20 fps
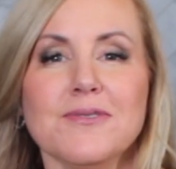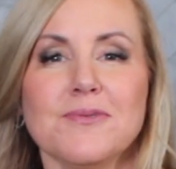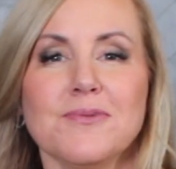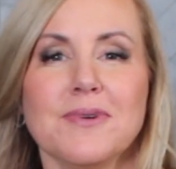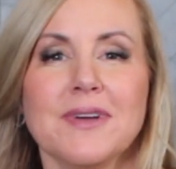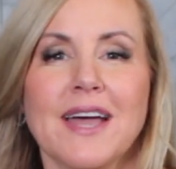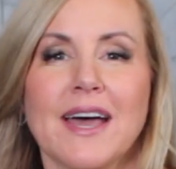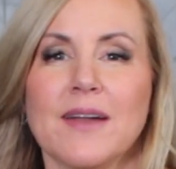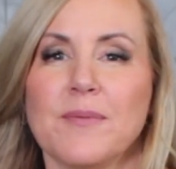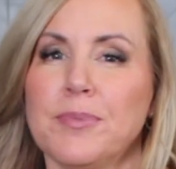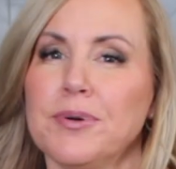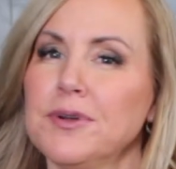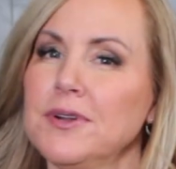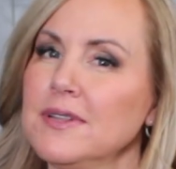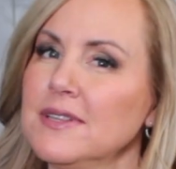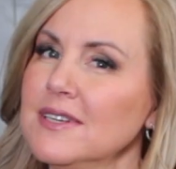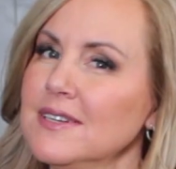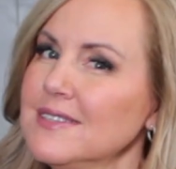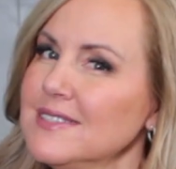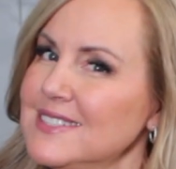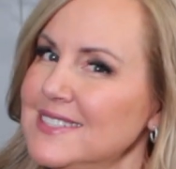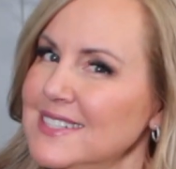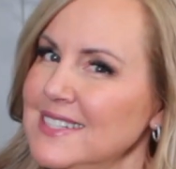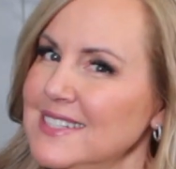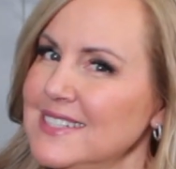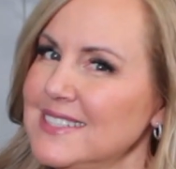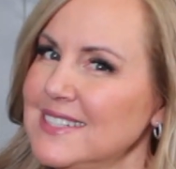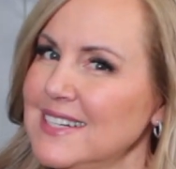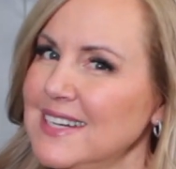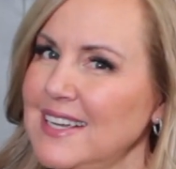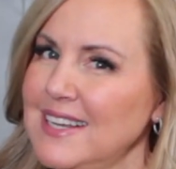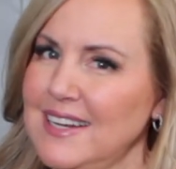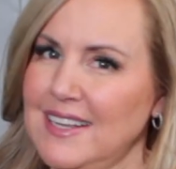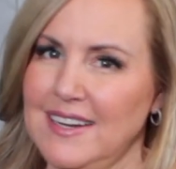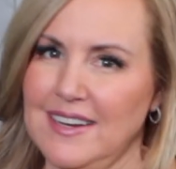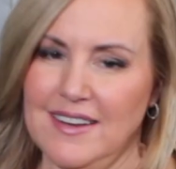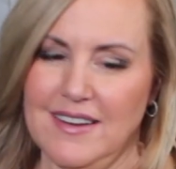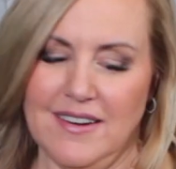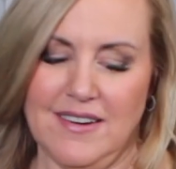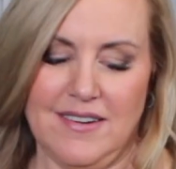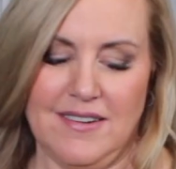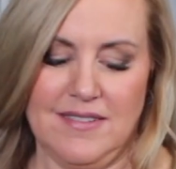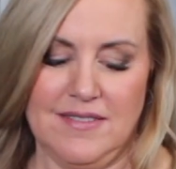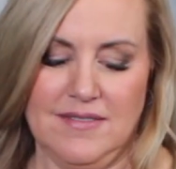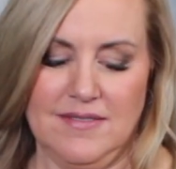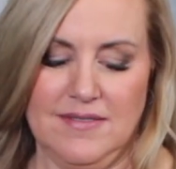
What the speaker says: we got to put a little seasoning in here.